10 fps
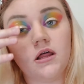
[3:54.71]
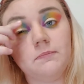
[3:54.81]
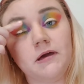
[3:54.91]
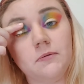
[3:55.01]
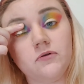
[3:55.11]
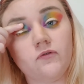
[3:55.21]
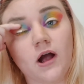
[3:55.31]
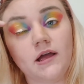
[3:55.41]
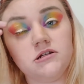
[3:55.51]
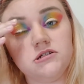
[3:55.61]
people's
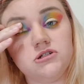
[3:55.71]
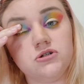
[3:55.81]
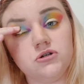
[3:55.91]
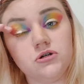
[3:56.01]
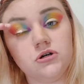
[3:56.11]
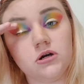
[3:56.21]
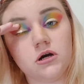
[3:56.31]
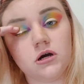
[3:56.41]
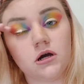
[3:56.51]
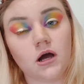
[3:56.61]
right to
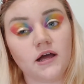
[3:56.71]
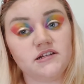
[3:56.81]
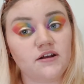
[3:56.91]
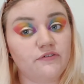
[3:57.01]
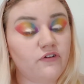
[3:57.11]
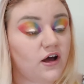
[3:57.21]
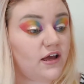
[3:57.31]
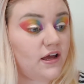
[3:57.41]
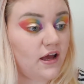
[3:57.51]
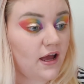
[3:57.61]

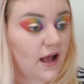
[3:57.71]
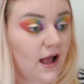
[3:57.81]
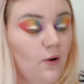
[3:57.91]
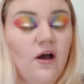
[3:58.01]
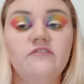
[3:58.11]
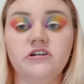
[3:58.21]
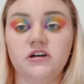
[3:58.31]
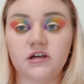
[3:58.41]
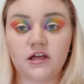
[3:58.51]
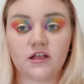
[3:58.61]
identify
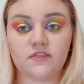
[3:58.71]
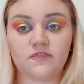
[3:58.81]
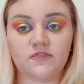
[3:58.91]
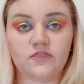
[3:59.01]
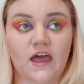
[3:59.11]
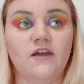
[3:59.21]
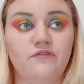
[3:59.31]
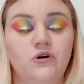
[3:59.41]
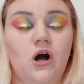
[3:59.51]
however they feel